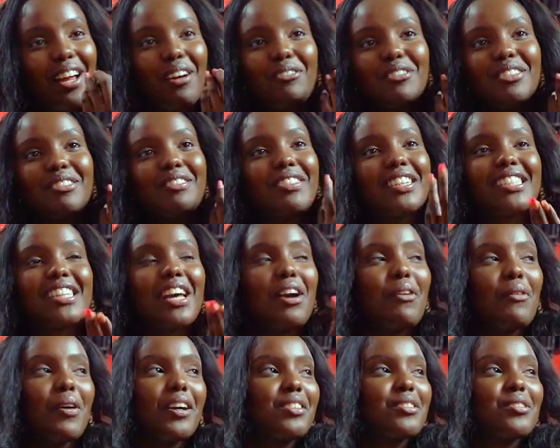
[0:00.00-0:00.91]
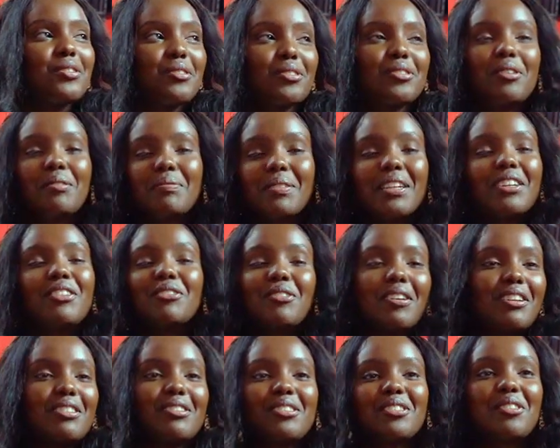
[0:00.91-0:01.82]
I won't even say I want to stop. I don't
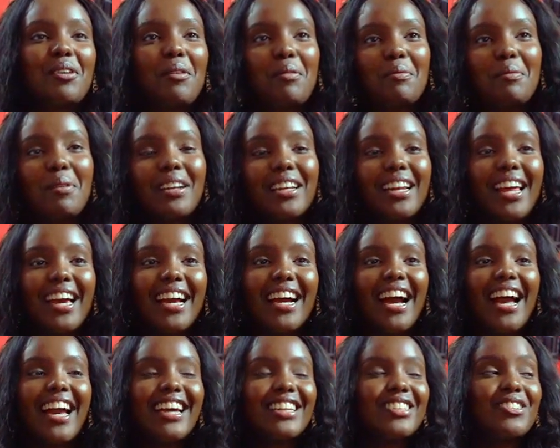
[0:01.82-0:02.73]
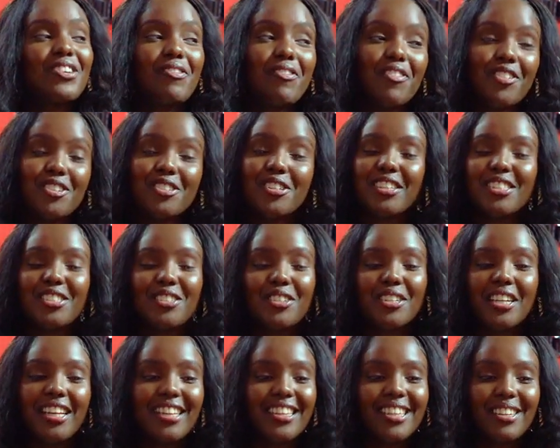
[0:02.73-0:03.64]
want to stop, but like I know for sure it's
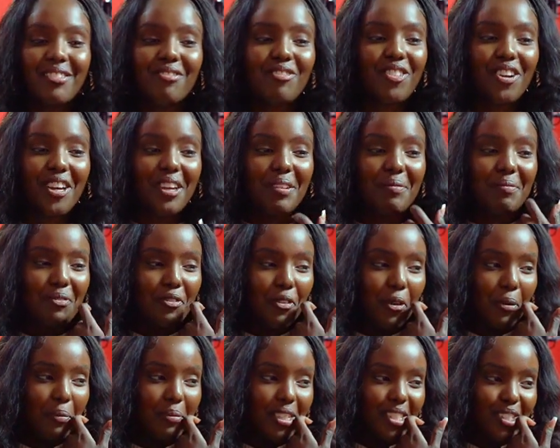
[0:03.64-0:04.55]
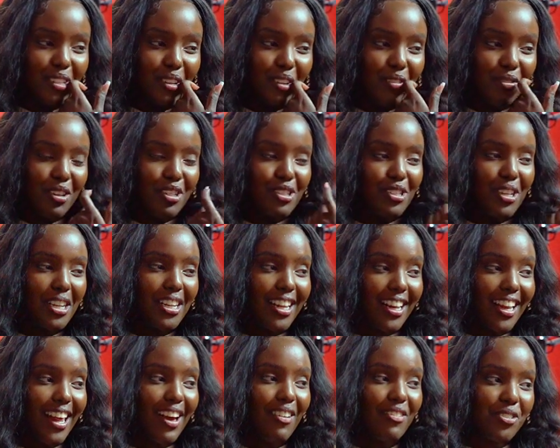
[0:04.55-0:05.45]
not healthy for him, for me. So eventually
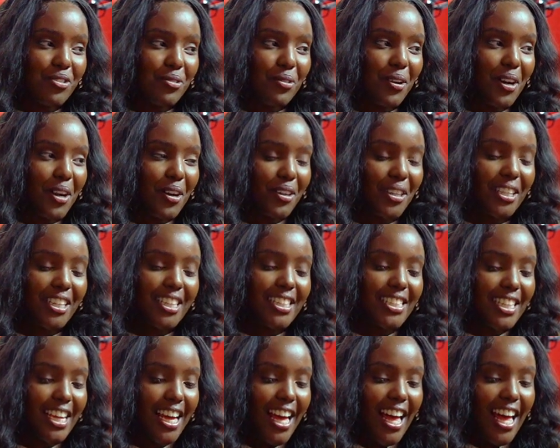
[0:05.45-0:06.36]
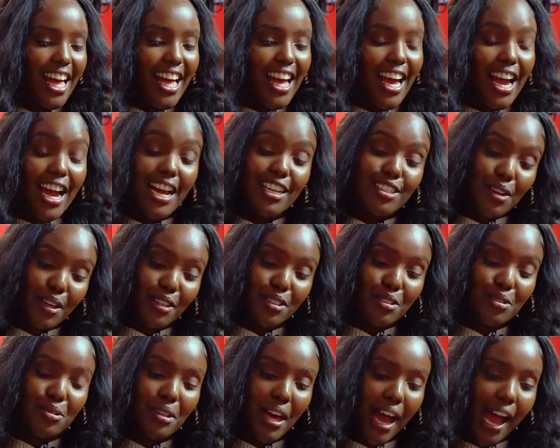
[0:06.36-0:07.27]
I'll have to work on it. So I
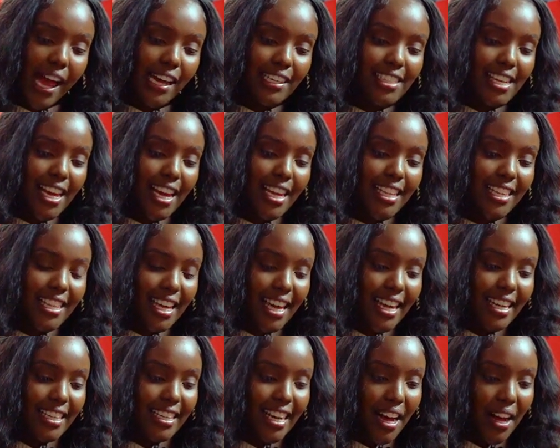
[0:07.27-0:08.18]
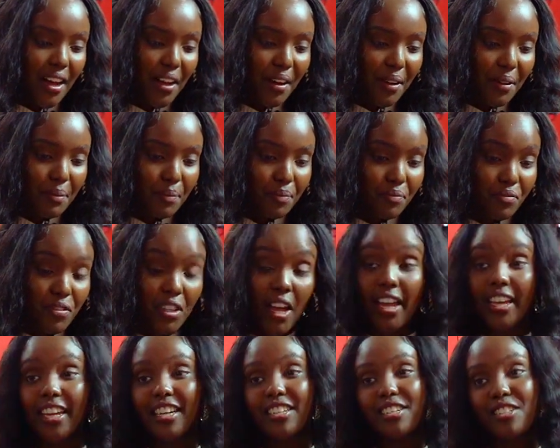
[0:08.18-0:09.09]
do that, and then um,
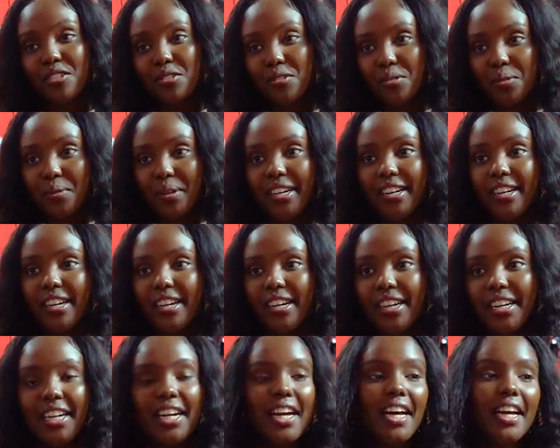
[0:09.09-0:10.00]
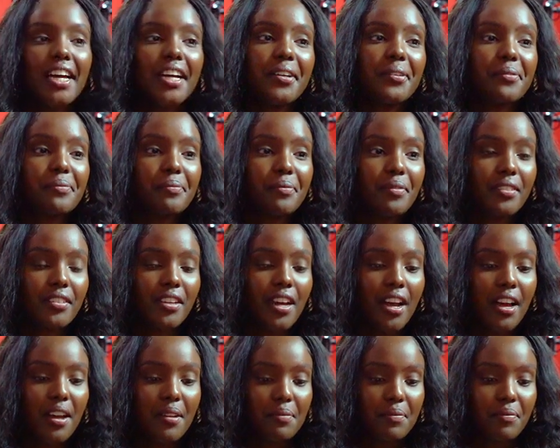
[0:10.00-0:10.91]
I get into work. Um,
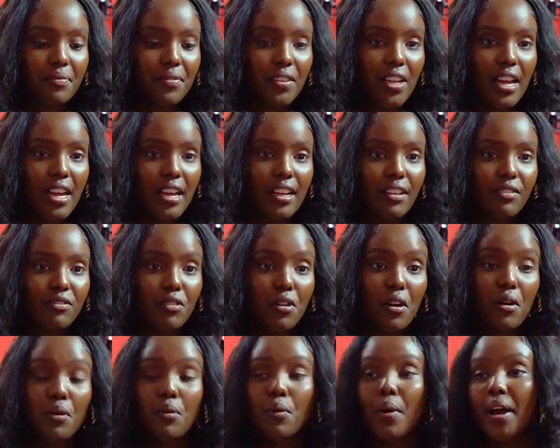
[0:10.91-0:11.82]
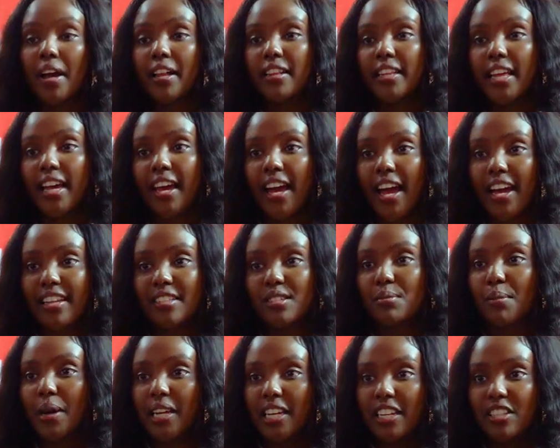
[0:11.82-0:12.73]
um, for a while, I had
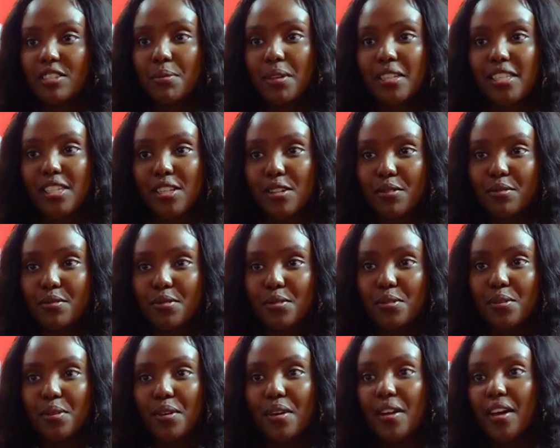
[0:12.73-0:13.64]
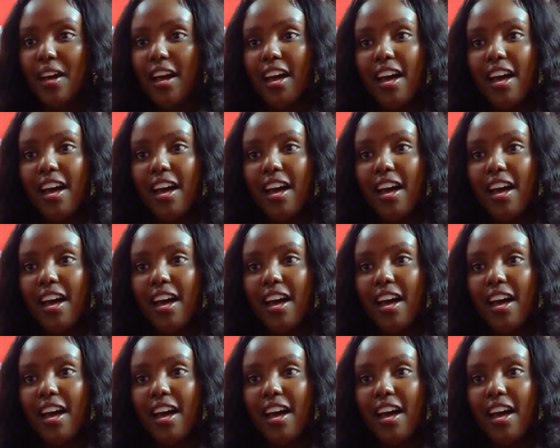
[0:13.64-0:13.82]
to manage myself, so